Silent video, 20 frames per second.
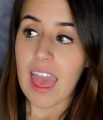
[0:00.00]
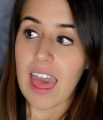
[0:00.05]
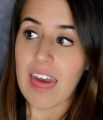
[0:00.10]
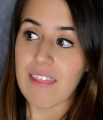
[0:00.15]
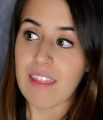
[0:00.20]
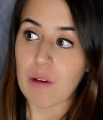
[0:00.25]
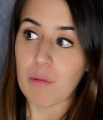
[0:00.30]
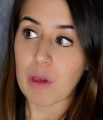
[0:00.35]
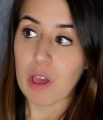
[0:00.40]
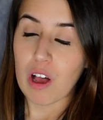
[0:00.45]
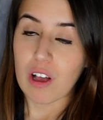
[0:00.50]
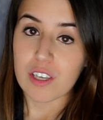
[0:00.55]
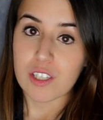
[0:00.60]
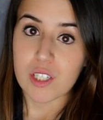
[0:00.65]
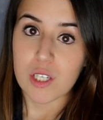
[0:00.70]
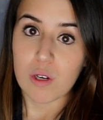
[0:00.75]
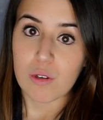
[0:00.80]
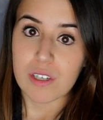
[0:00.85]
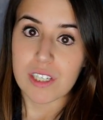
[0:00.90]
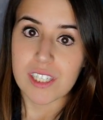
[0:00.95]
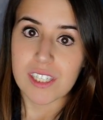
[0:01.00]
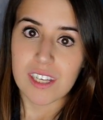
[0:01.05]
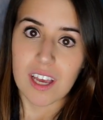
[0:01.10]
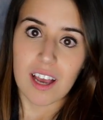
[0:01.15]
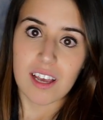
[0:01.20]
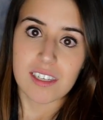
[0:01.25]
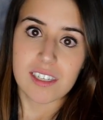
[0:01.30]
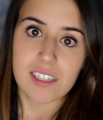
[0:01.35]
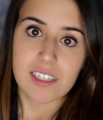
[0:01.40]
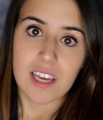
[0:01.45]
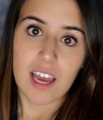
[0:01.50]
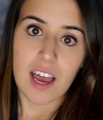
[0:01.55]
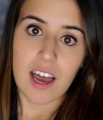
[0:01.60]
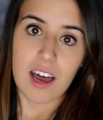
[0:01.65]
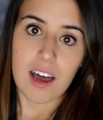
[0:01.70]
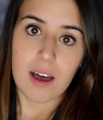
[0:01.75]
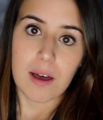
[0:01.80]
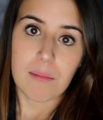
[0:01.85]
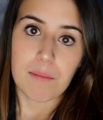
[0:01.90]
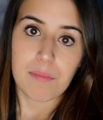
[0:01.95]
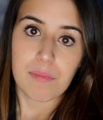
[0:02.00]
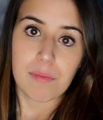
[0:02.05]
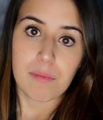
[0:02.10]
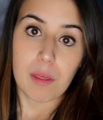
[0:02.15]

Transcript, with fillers: And then we also discussed um,